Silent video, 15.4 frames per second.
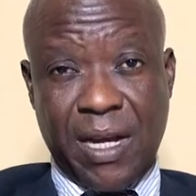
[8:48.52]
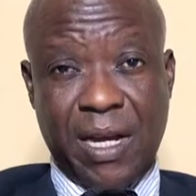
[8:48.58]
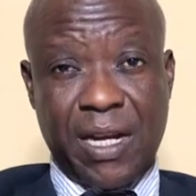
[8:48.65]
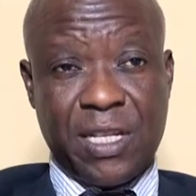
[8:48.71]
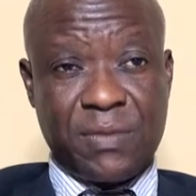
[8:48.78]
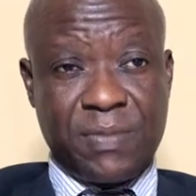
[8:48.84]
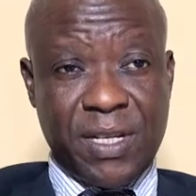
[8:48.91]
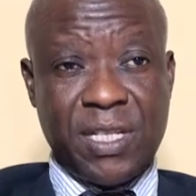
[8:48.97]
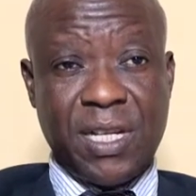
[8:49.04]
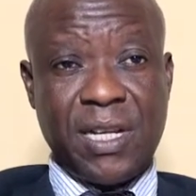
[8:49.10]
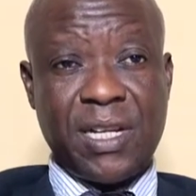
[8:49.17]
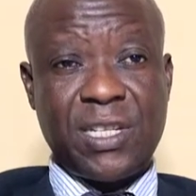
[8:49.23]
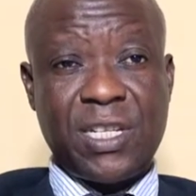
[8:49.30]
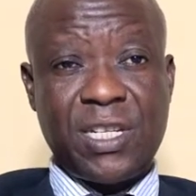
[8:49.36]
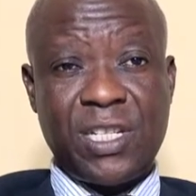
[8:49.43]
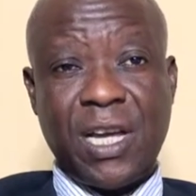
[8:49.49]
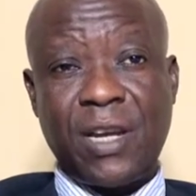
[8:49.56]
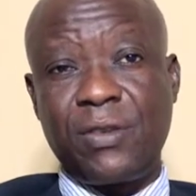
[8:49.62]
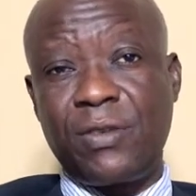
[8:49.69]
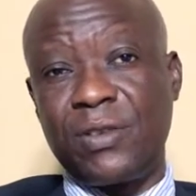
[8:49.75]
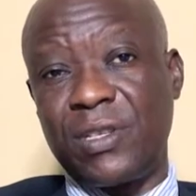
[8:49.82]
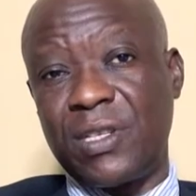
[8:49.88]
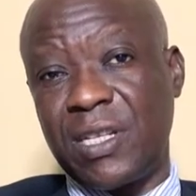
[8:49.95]
specialist
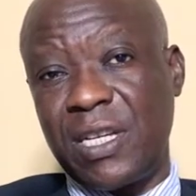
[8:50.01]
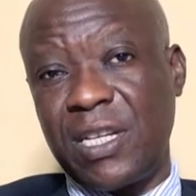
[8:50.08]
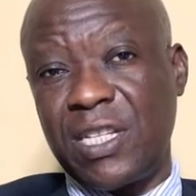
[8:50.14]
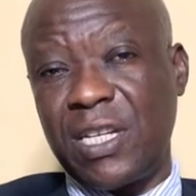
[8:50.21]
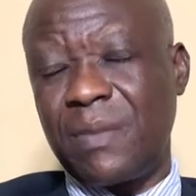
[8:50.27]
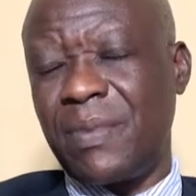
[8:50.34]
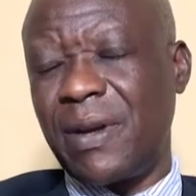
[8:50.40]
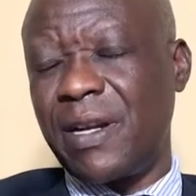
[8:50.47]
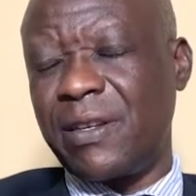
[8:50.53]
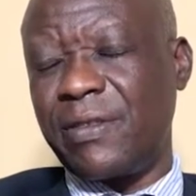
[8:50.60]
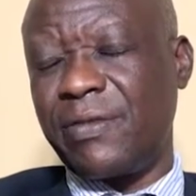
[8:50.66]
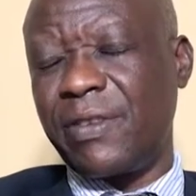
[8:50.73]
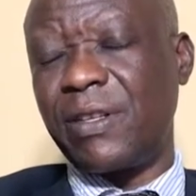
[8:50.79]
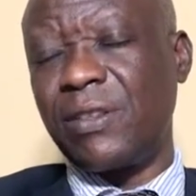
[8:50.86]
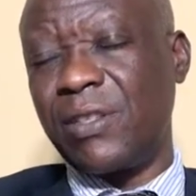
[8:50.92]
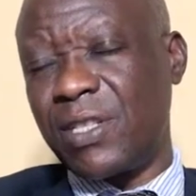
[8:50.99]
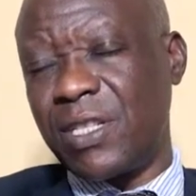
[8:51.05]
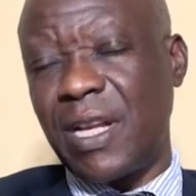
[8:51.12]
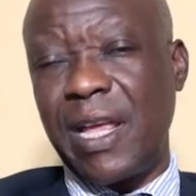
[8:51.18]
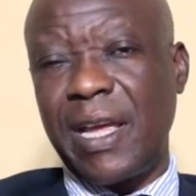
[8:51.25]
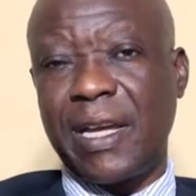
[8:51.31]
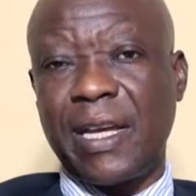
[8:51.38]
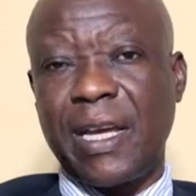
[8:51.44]
journals in separate fields
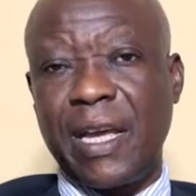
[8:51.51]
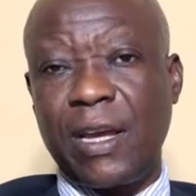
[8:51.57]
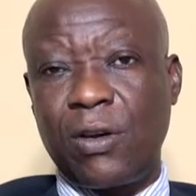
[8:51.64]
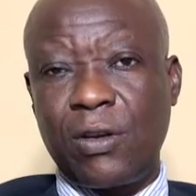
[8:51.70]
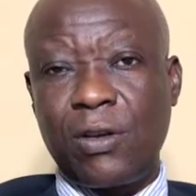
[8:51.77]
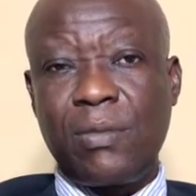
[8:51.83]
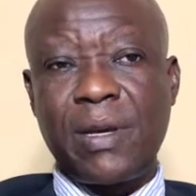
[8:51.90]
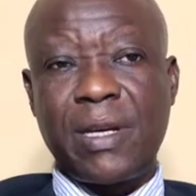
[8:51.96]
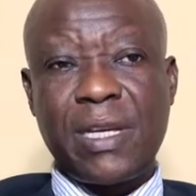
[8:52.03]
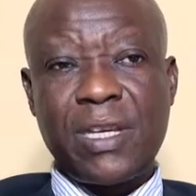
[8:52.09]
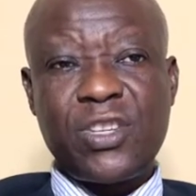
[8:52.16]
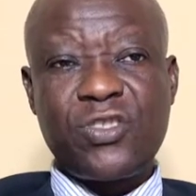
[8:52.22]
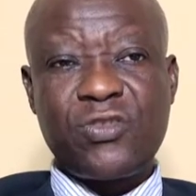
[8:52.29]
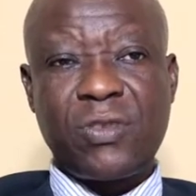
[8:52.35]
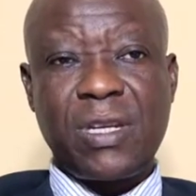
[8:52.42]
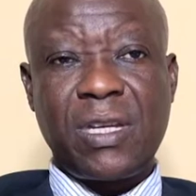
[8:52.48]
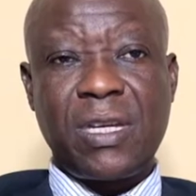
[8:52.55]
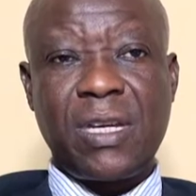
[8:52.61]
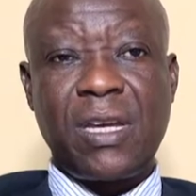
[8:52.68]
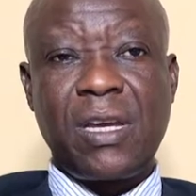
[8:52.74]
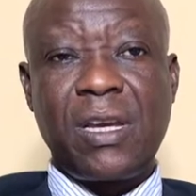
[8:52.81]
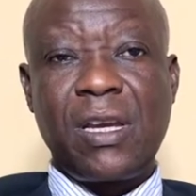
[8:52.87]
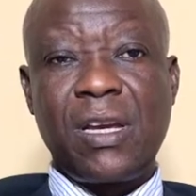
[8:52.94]
like economic history,
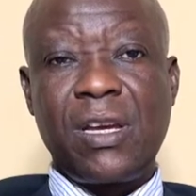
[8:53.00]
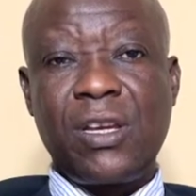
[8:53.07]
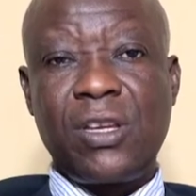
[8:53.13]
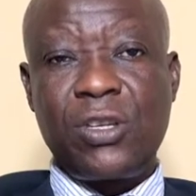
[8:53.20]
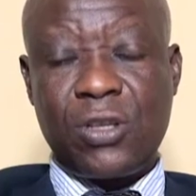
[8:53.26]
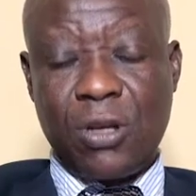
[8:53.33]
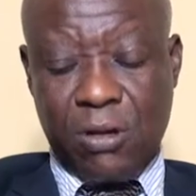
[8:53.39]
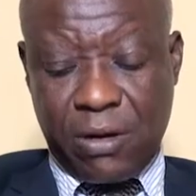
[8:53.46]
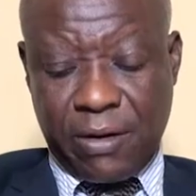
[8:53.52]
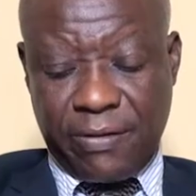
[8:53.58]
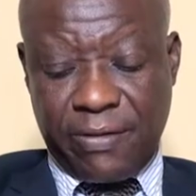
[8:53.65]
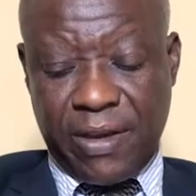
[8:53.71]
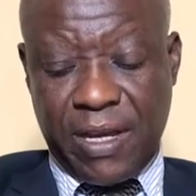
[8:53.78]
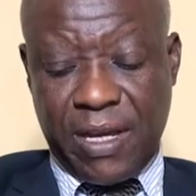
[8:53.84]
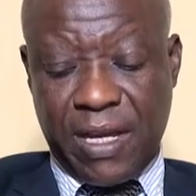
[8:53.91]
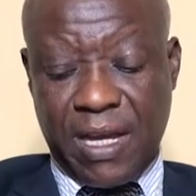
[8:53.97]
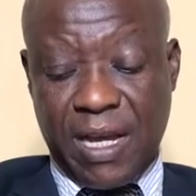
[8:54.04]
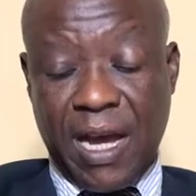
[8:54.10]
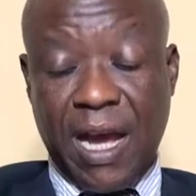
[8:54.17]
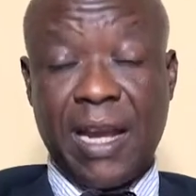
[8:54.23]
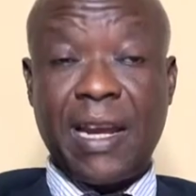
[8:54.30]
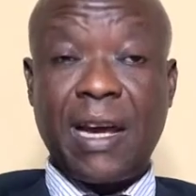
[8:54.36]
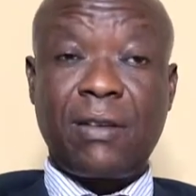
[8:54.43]
geography,
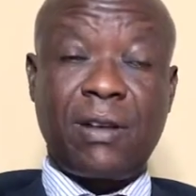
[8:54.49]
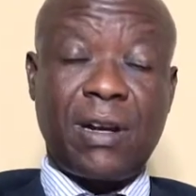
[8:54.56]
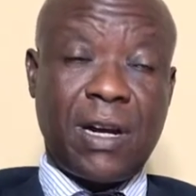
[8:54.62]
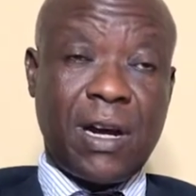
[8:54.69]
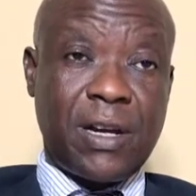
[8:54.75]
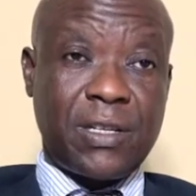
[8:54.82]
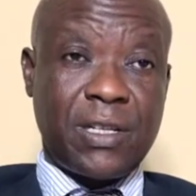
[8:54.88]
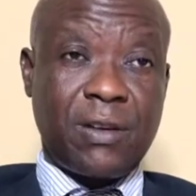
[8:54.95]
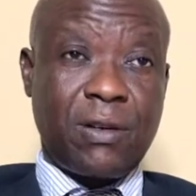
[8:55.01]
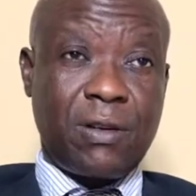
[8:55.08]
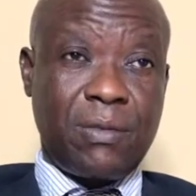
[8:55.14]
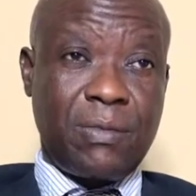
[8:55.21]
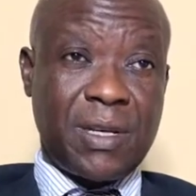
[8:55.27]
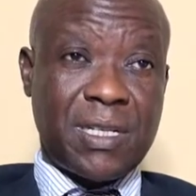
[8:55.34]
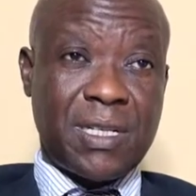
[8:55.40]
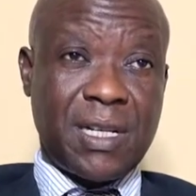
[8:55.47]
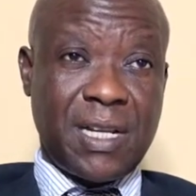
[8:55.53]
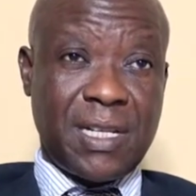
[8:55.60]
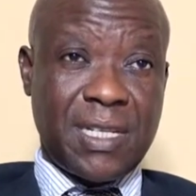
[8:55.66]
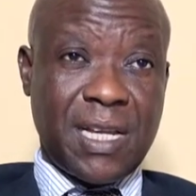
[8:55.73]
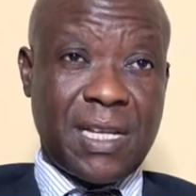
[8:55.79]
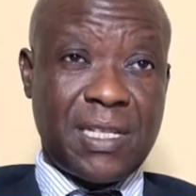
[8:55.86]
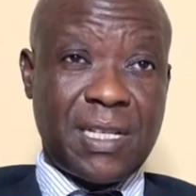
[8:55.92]
and agriculture economics,
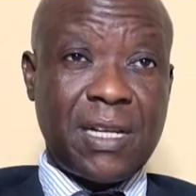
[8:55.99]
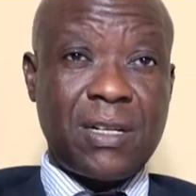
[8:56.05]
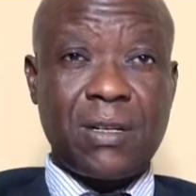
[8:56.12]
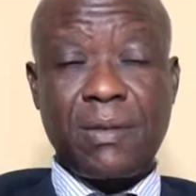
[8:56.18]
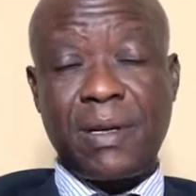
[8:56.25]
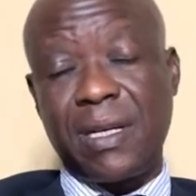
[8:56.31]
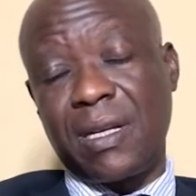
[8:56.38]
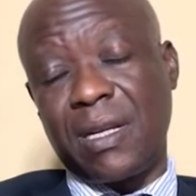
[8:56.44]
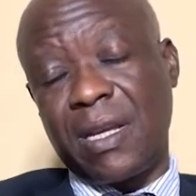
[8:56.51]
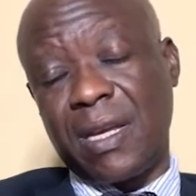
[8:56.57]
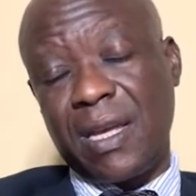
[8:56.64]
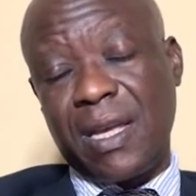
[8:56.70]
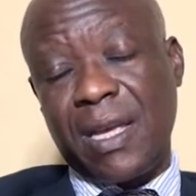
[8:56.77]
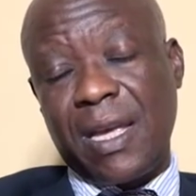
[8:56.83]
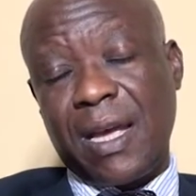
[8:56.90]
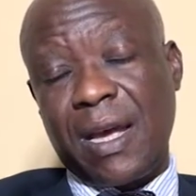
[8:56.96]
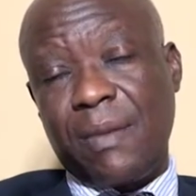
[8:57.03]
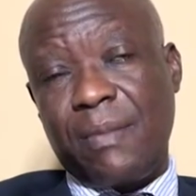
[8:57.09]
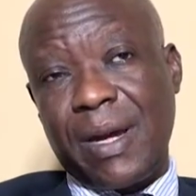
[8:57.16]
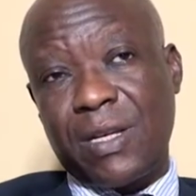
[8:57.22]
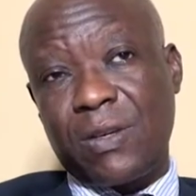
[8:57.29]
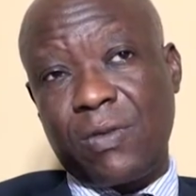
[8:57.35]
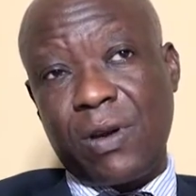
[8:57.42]
ladies and gentlemen.
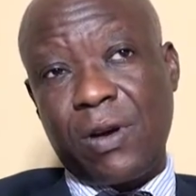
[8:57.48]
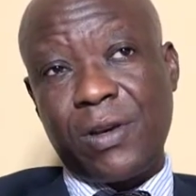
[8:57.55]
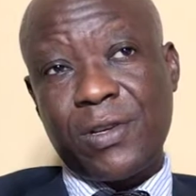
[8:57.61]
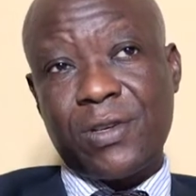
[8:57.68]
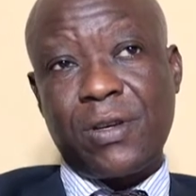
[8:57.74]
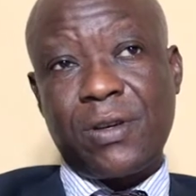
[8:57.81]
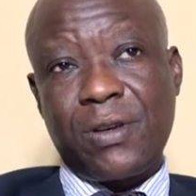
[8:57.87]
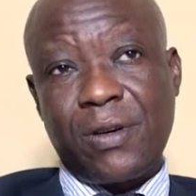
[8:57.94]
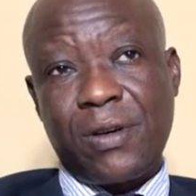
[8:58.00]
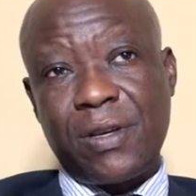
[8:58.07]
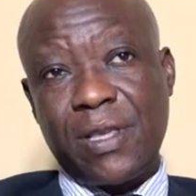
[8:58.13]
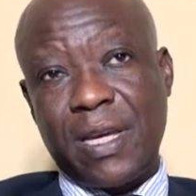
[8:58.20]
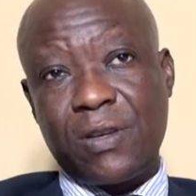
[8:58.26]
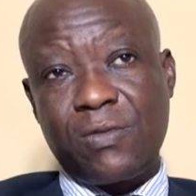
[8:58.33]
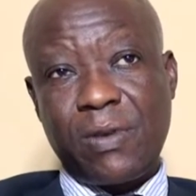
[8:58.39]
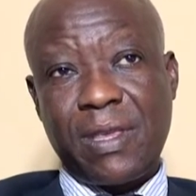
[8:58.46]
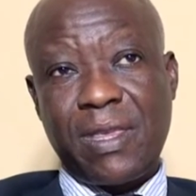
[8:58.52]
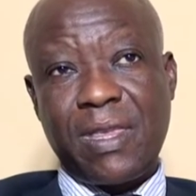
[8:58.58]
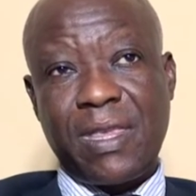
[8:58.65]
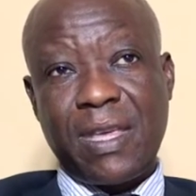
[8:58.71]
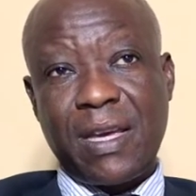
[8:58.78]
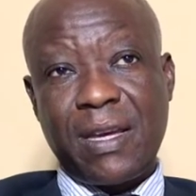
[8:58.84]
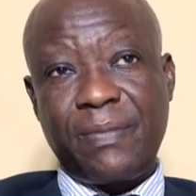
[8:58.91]
But we also know that
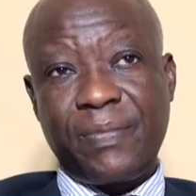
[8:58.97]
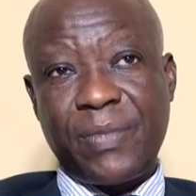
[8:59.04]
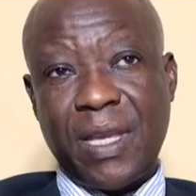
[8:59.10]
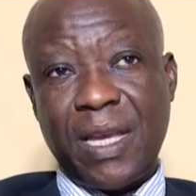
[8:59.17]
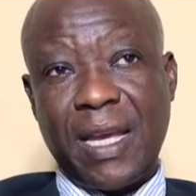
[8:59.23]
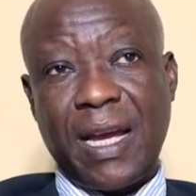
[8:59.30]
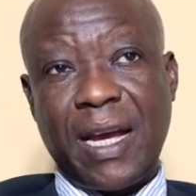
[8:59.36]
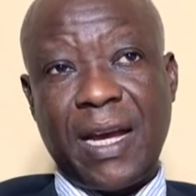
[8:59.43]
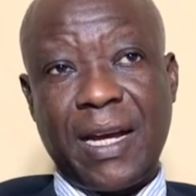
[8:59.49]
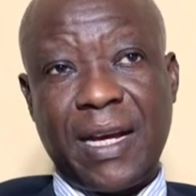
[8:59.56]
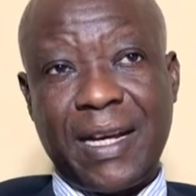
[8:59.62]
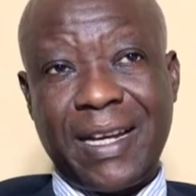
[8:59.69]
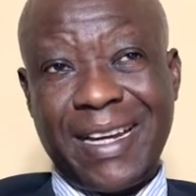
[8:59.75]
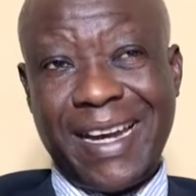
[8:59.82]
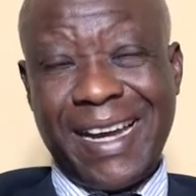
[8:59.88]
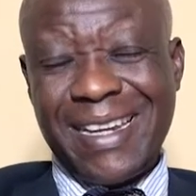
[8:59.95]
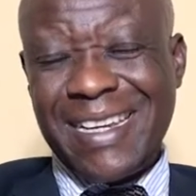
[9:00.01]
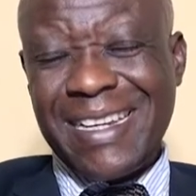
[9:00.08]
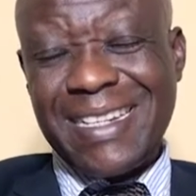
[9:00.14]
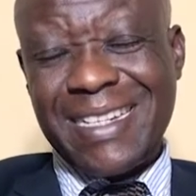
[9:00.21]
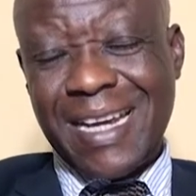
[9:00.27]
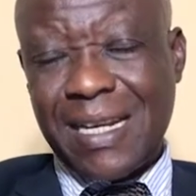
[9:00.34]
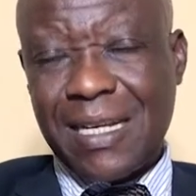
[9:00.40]
with the
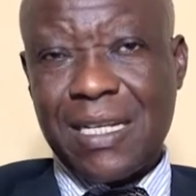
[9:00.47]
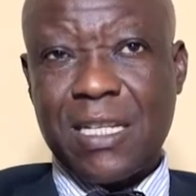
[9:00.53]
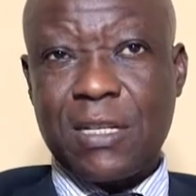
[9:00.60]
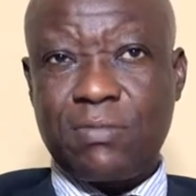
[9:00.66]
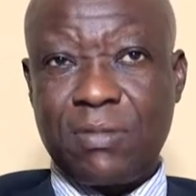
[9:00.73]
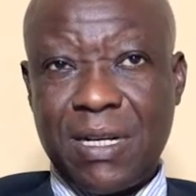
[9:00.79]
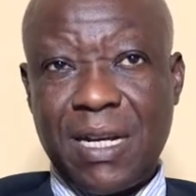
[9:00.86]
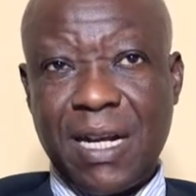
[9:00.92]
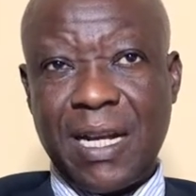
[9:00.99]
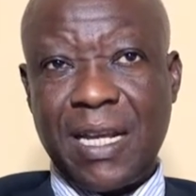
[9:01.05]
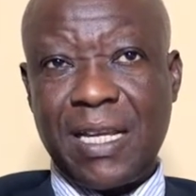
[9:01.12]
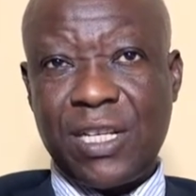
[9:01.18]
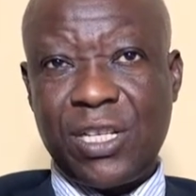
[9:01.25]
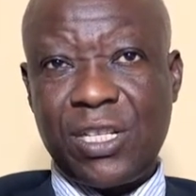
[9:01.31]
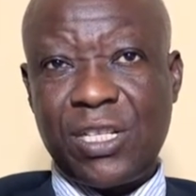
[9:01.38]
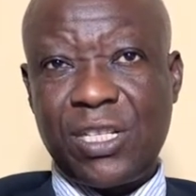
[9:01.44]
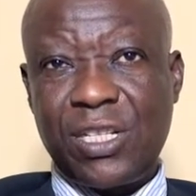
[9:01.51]
interdisciplinary